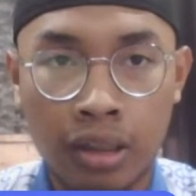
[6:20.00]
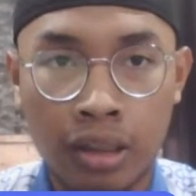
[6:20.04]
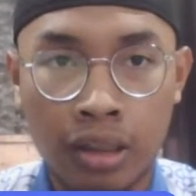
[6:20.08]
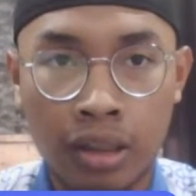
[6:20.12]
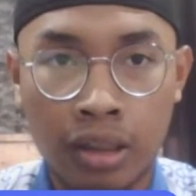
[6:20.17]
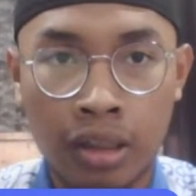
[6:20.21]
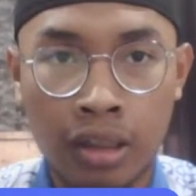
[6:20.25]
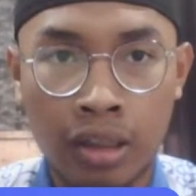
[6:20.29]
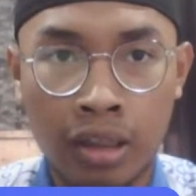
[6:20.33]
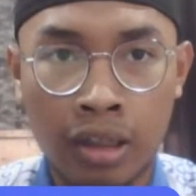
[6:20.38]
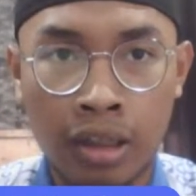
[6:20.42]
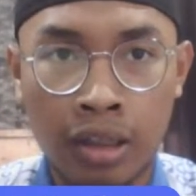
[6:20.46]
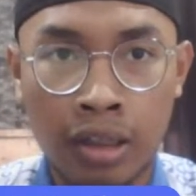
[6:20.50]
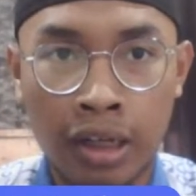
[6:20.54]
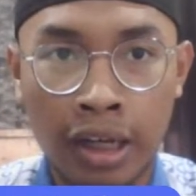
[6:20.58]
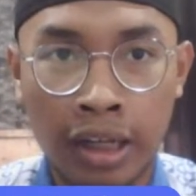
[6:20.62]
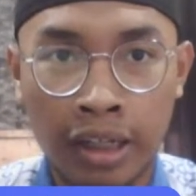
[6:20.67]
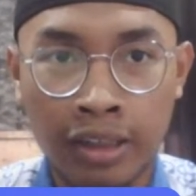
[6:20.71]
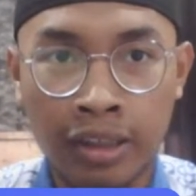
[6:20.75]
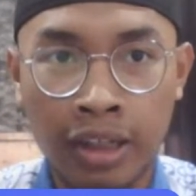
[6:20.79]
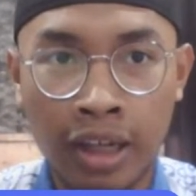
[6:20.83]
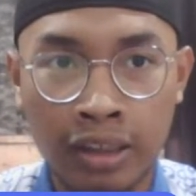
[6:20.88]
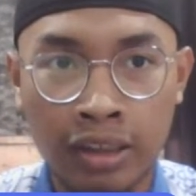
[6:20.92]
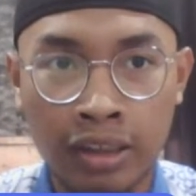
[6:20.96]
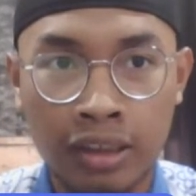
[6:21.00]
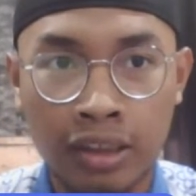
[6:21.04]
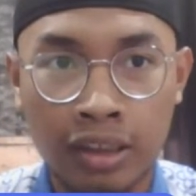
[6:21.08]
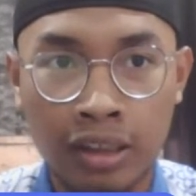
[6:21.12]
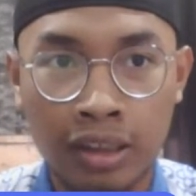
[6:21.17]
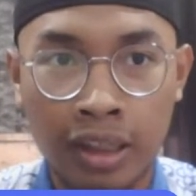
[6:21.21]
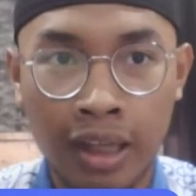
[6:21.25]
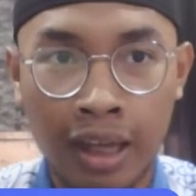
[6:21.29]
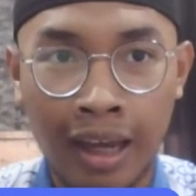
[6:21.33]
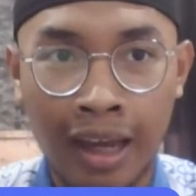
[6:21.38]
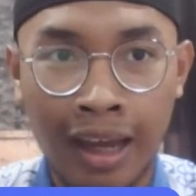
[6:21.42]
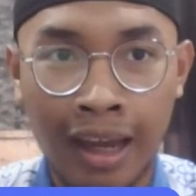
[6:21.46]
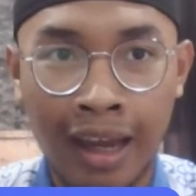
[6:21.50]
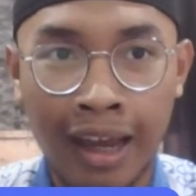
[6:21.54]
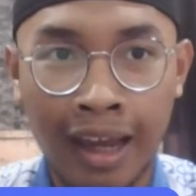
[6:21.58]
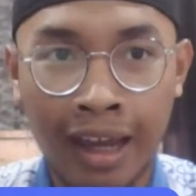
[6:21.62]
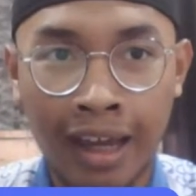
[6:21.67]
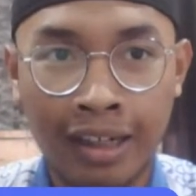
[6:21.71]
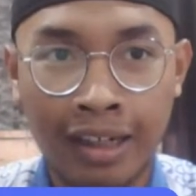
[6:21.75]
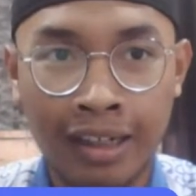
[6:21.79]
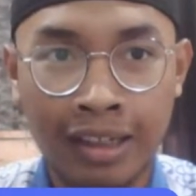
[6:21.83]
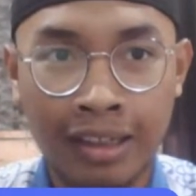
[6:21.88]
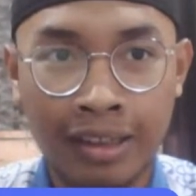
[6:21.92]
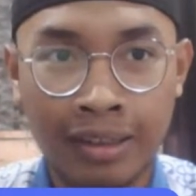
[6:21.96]
like that,
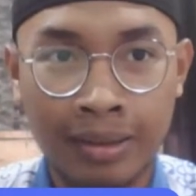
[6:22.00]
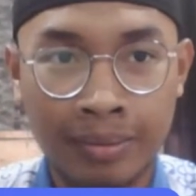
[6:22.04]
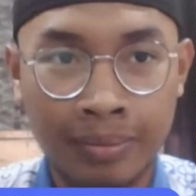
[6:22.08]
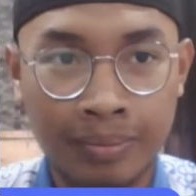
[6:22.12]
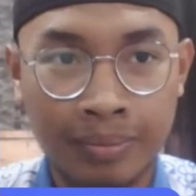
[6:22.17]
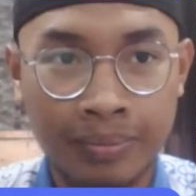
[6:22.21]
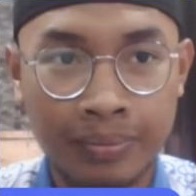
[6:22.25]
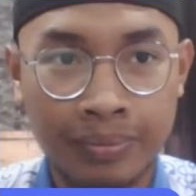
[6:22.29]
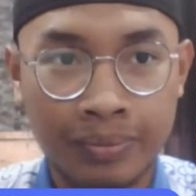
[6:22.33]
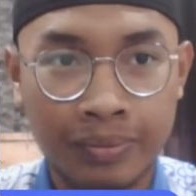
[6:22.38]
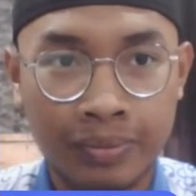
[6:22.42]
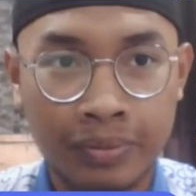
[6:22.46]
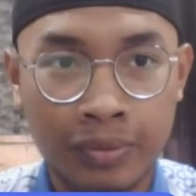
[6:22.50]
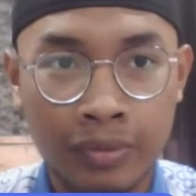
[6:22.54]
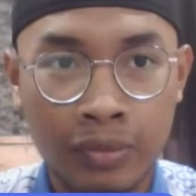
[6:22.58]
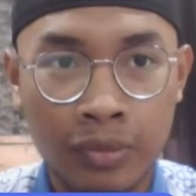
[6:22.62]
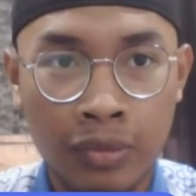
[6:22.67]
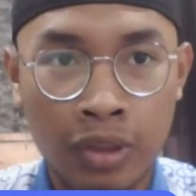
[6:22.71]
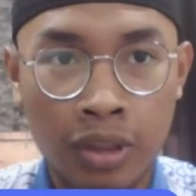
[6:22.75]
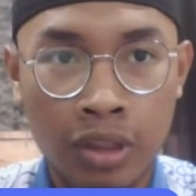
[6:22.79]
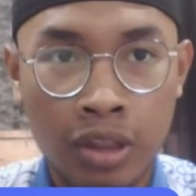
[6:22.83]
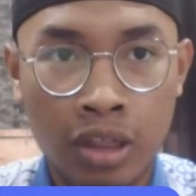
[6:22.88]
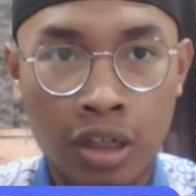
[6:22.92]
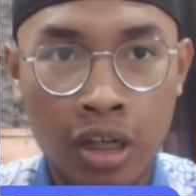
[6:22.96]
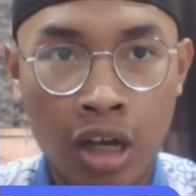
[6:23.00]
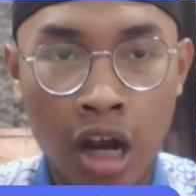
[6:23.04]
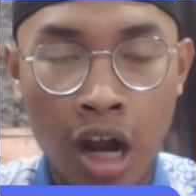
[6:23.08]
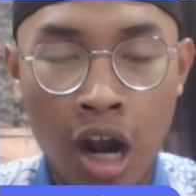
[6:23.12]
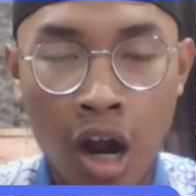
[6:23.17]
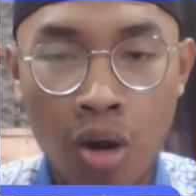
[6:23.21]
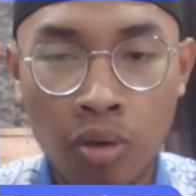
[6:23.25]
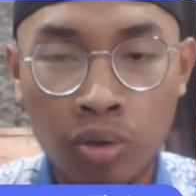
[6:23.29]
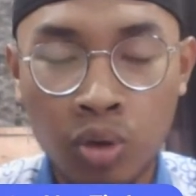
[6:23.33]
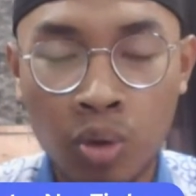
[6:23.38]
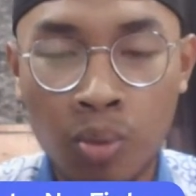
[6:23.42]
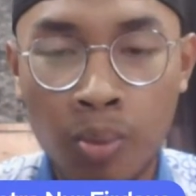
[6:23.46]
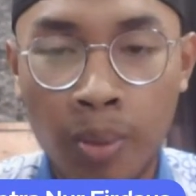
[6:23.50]
and how to